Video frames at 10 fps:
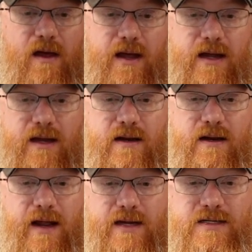
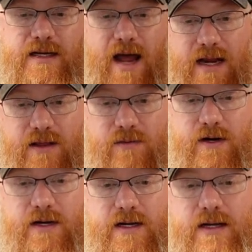In
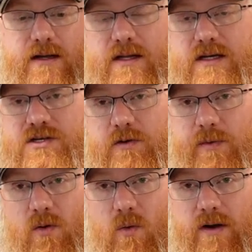1993, the Super
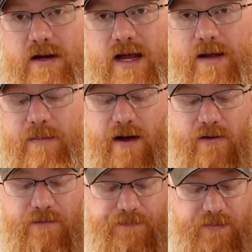Cornet came out,